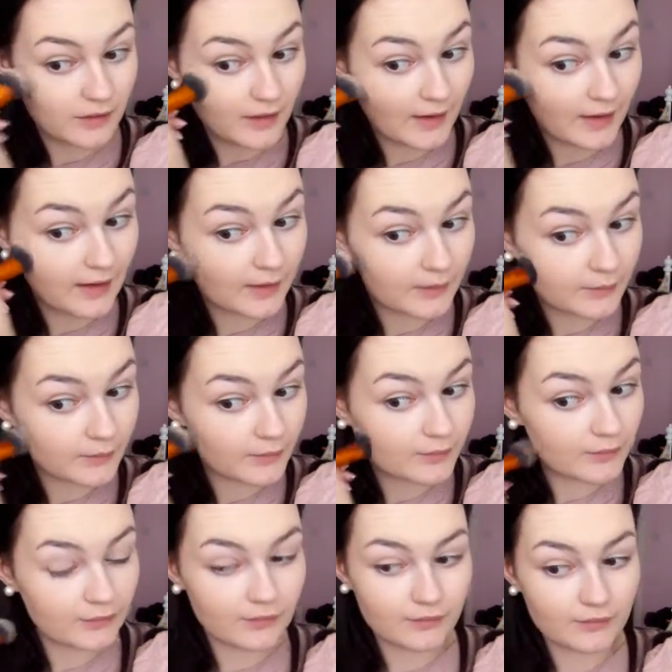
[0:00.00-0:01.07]
a
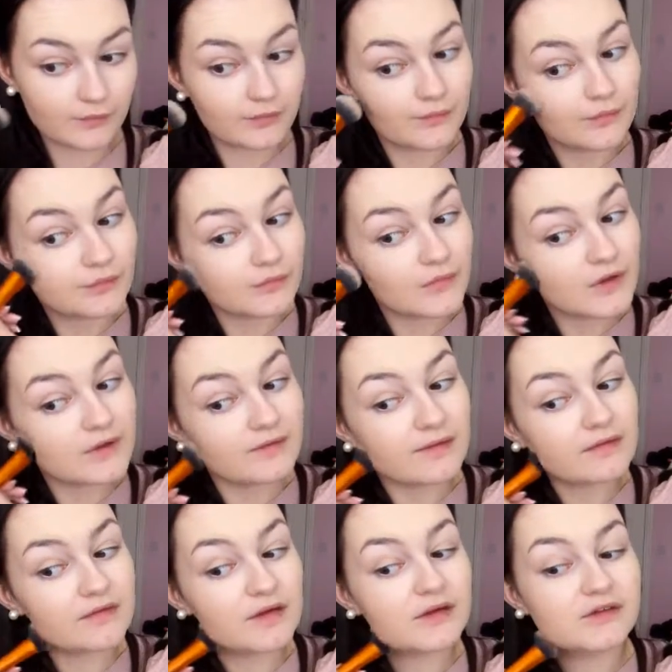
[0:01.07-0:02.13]

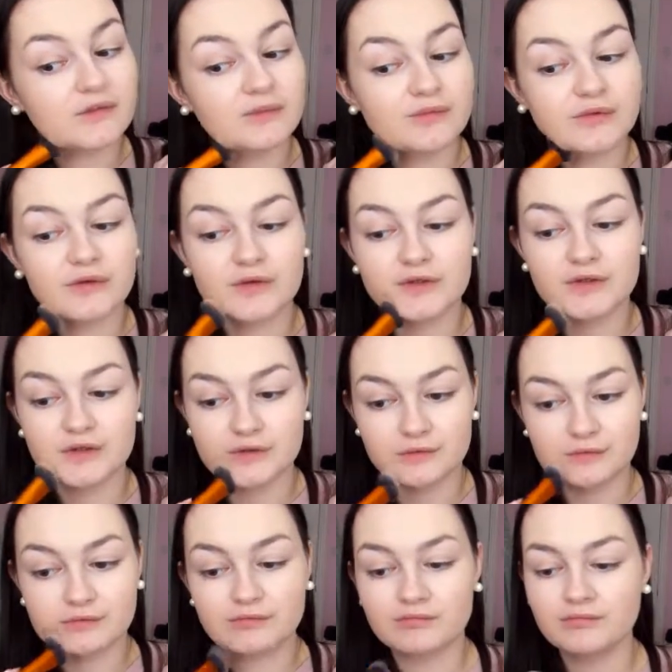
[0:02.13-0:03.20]
foundation brush.
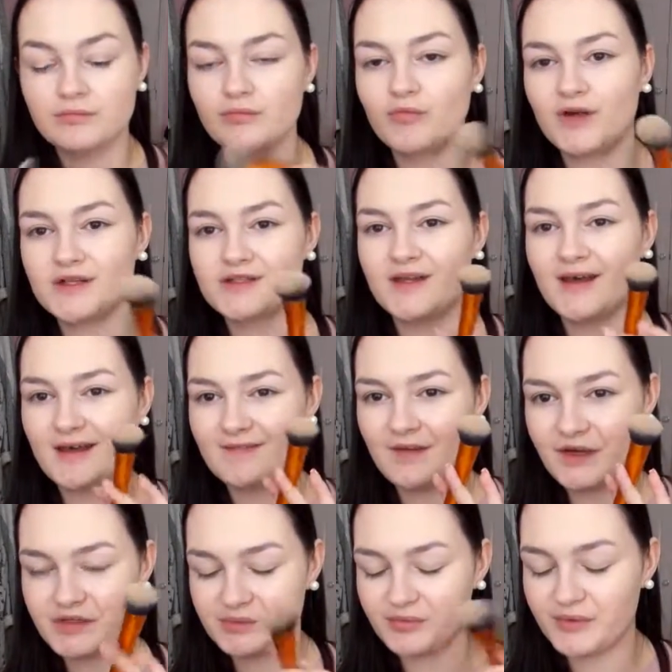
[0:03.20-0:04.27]
Well, it's not like a
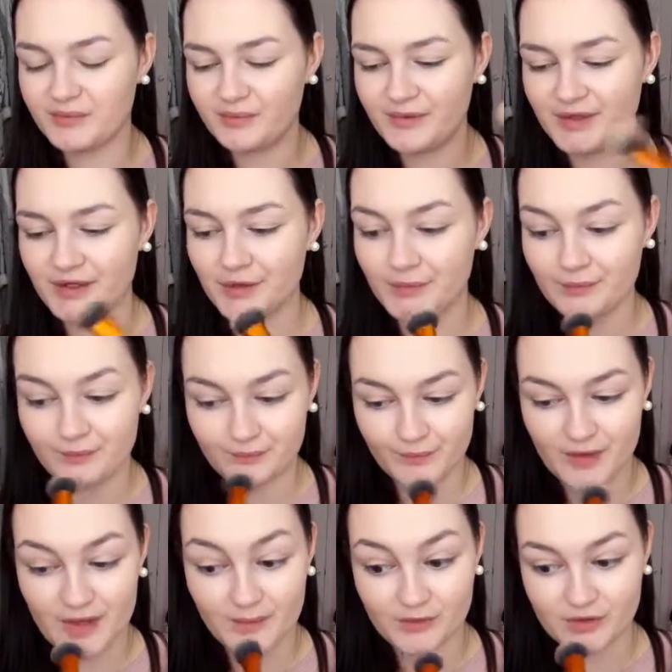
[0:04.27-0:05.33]
foundation, but you know,
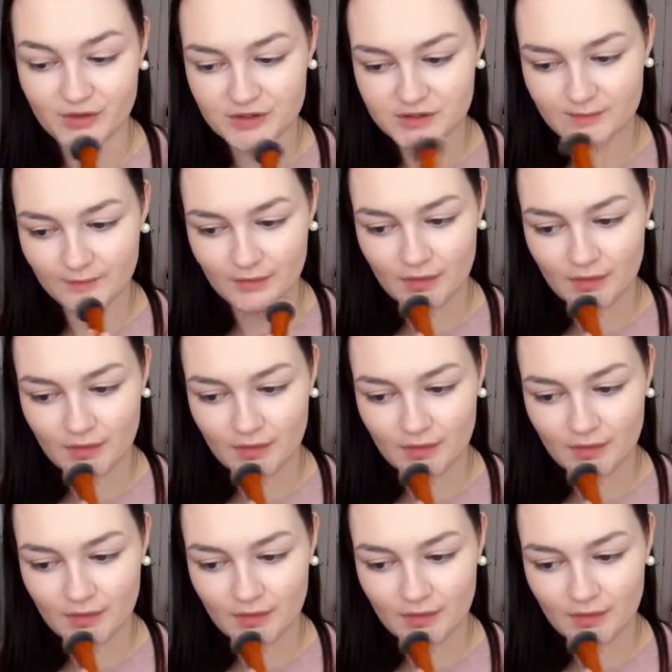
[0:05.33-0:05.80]
a brush.